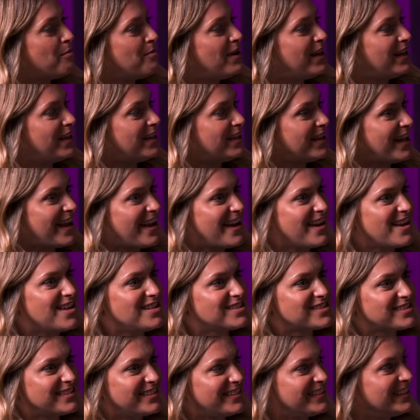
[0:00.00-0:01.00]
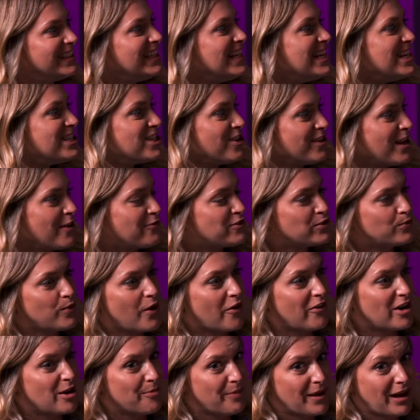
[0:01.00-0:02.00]
are millionaires and don't have to
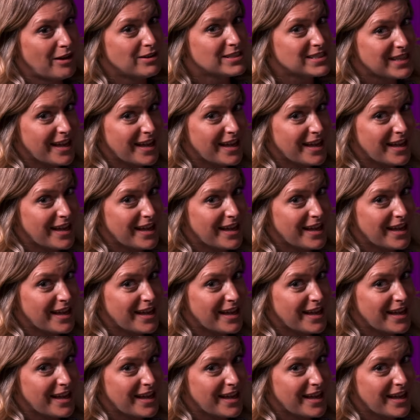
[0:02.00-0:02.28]
worry about